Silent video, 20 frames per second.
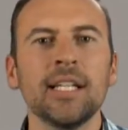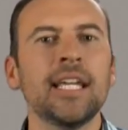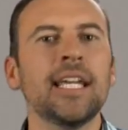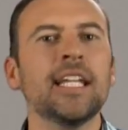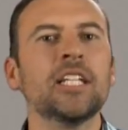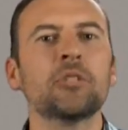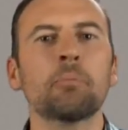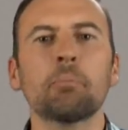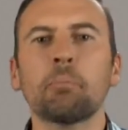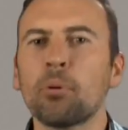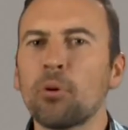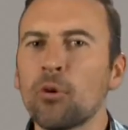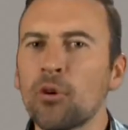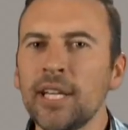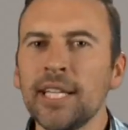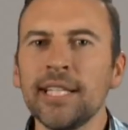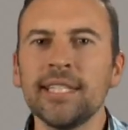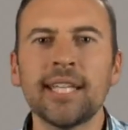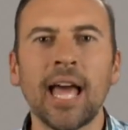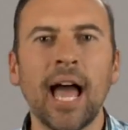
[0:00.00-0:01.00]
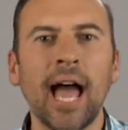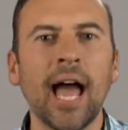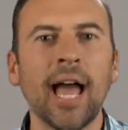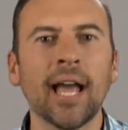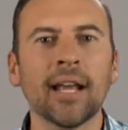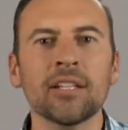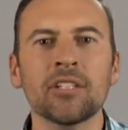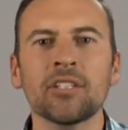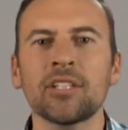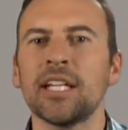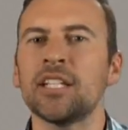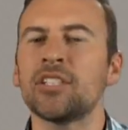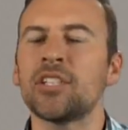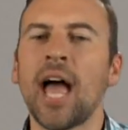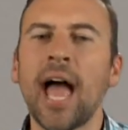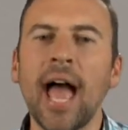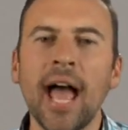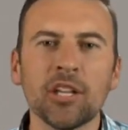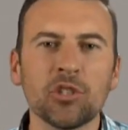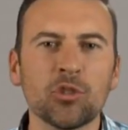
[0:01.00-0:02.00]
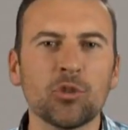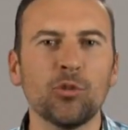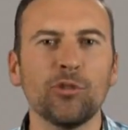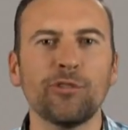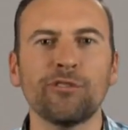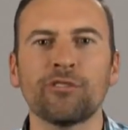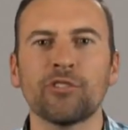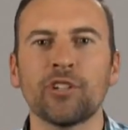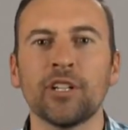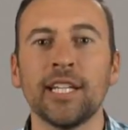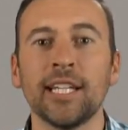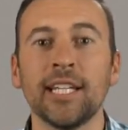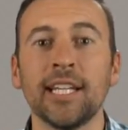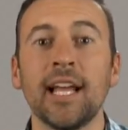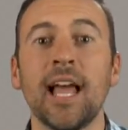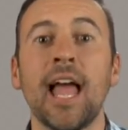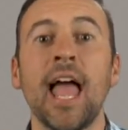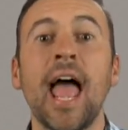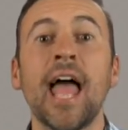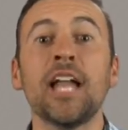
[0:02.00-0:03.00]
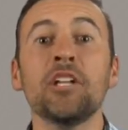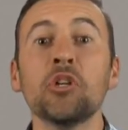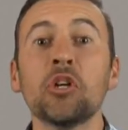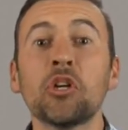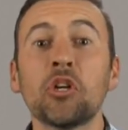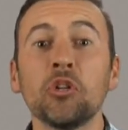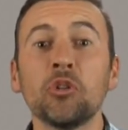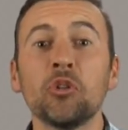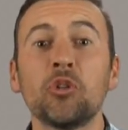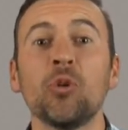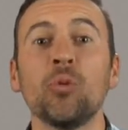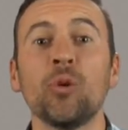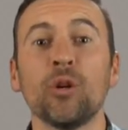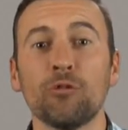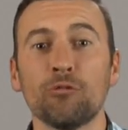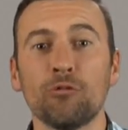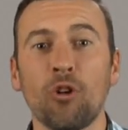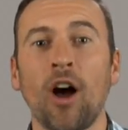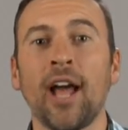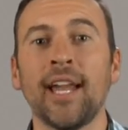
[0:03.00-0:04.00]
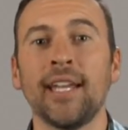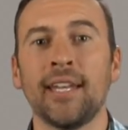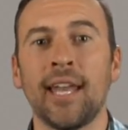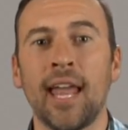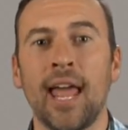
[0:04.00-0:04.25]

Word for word: it's pre-tax, it's hassle-free, and you can do it right